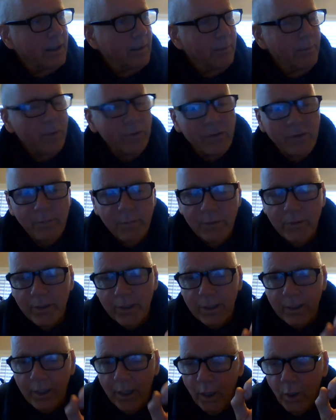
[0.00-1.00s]
Most of them
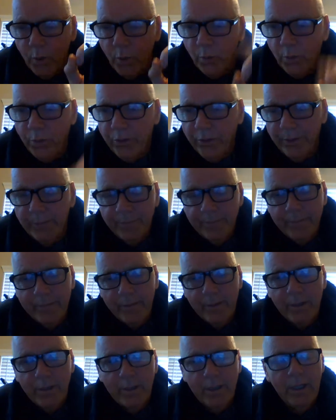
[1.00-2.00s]
took an oath.
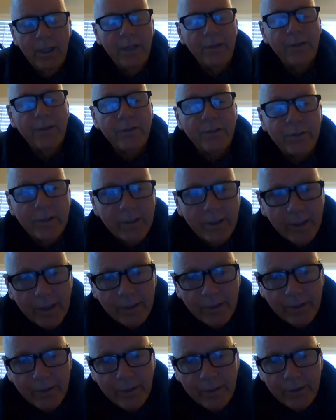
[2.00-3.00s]
They're still out
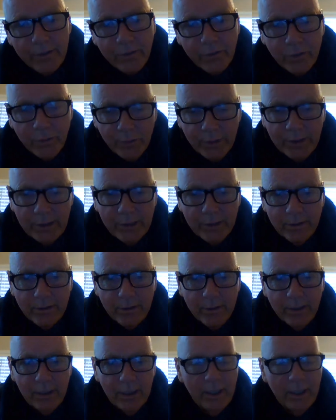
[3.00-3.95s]
there on the streets